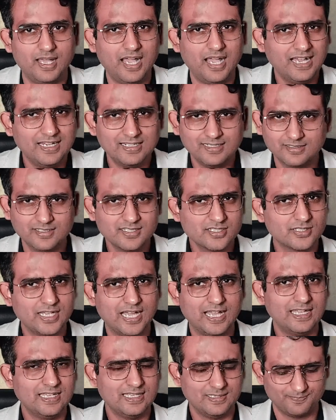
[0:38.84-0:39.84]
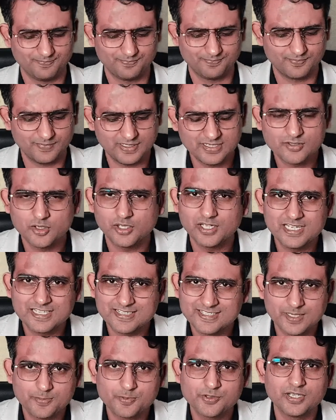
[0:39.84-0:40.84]
And this guy is not an
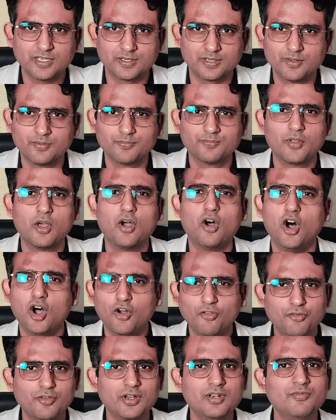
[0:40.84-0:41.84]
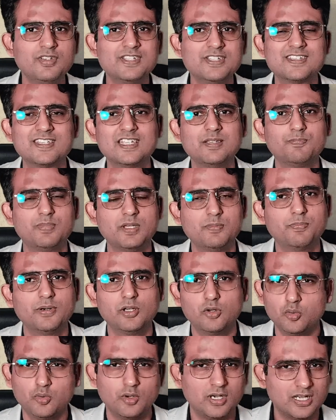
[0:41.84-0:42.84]
exception. Often we see
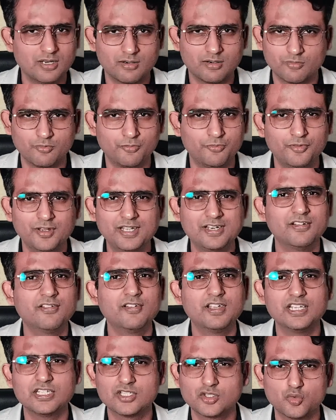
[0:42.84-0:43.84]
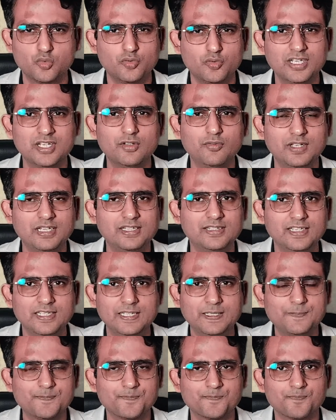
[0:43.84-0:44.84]
people who are very rich, very wealthy,
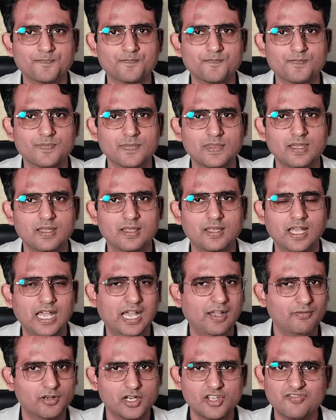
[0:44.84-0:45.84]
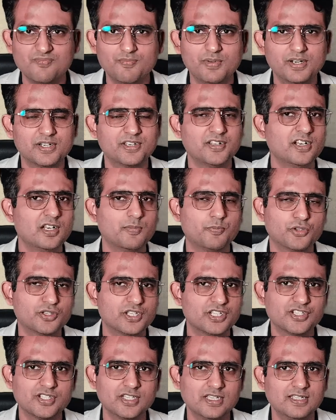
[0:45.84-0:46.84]
have a lot of material
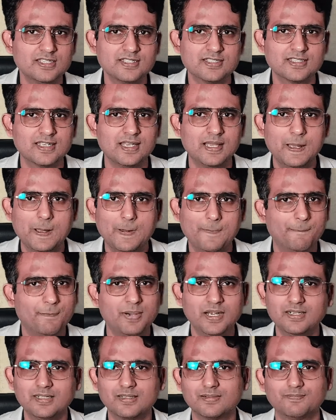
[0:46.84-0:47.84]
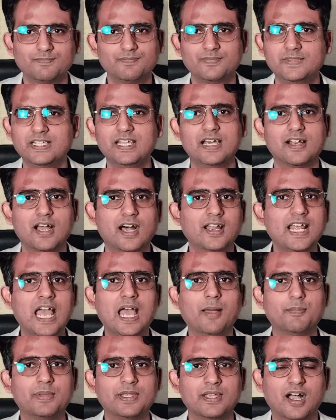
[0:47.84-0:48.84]
possessions, but they are
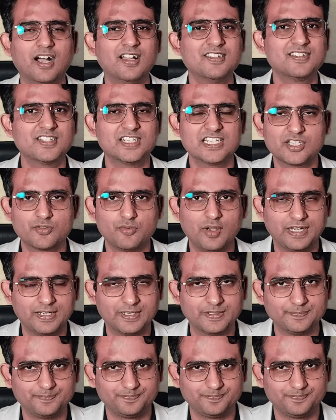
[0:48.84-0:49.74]
unhappy, unsatisfied.